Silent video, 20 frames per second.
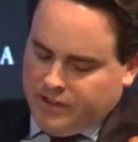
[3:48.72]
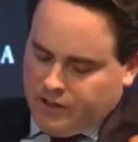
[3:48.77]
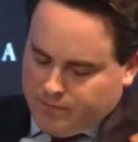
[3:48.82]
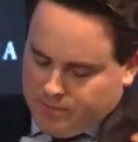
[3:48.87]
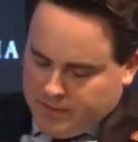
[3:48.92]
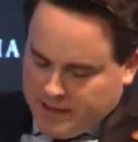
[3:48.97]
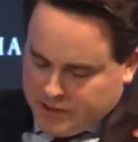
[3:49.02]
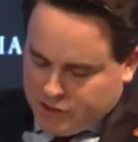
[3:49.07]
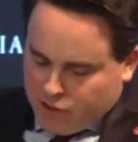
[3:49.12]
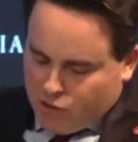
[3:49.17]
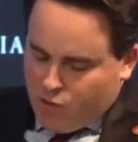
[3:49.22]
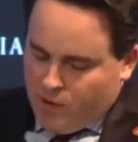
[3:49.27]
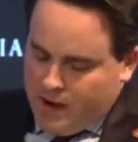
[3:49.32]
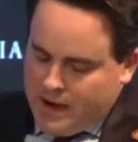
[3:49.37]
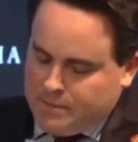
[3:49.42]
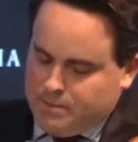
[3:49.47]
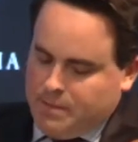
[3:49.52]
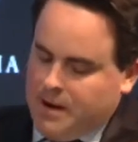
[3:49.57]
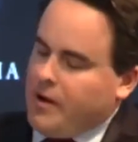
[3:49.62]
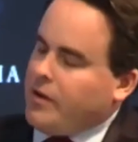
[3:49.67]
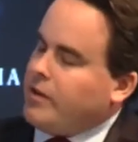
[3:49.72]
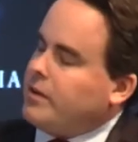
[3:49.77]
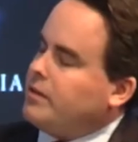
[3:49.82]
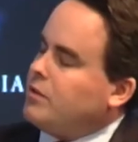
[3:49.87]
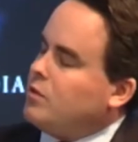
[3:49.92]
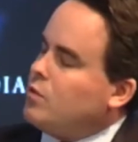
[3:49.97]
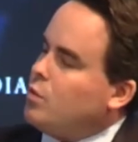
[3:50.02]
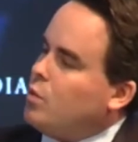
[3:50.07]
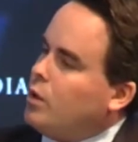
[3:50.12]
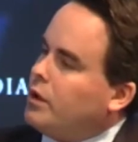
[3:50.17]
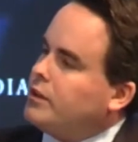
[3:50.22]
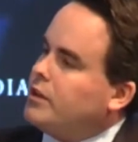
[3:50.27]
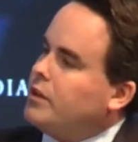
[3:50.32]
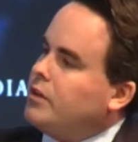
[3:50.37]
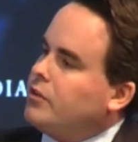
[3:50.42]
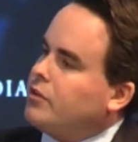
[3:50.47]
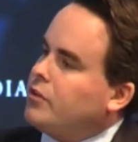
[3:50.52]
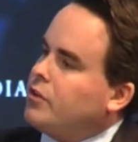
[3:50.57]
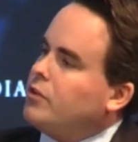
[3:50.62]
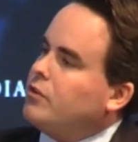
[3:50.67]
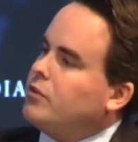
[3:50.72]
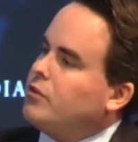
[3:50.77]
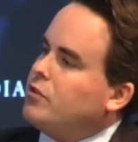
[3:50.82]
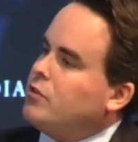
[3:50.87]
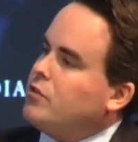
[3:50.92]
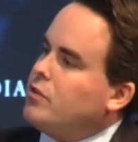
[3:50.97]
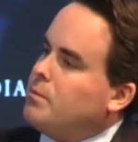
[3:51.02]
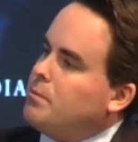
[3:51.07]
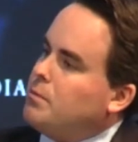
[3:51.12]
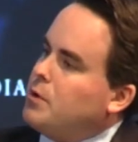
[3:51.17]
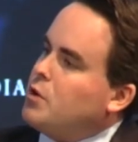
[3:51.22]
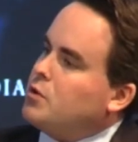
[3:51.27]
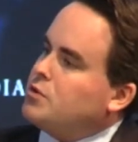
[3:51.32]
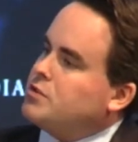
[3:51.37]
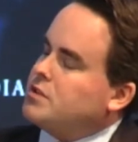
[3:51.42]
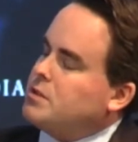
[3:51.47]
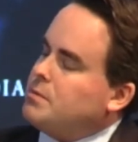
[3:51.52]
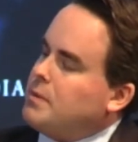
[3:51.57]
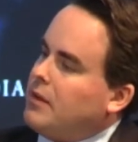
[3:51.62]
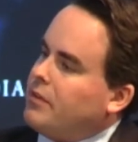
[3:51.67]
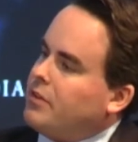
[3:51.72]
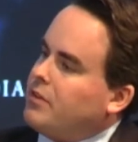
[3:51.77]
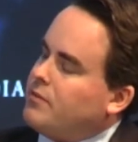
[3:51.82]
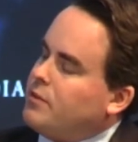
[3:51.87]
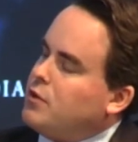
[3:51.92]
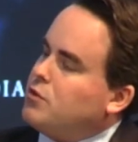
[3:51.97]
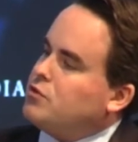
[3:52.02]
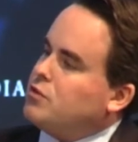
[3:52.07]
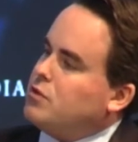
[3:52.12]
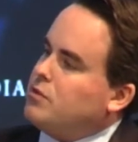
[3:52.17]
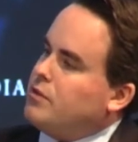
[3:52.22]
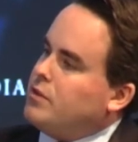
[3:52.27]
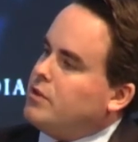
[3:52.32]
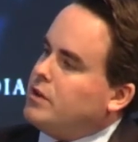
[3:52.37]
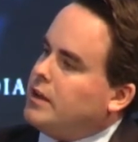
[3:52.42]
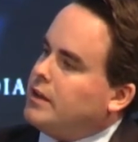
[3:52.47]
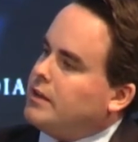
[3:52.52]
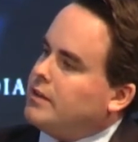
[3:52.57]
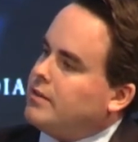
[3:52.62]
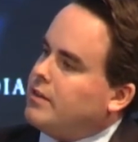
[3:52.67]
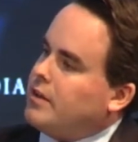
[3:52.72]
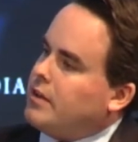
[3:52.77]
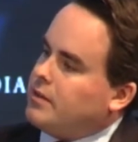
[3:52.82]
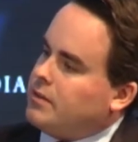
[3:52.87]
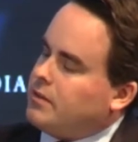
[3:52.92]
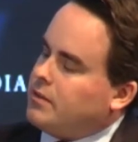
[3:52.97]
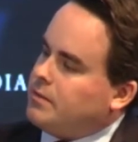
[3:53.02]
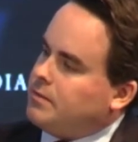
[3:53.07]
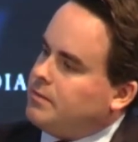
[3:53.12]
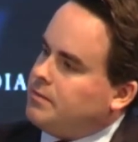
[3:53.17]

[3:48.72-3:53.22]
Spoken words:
a grandparent, what concerns you the most about the future of the United States?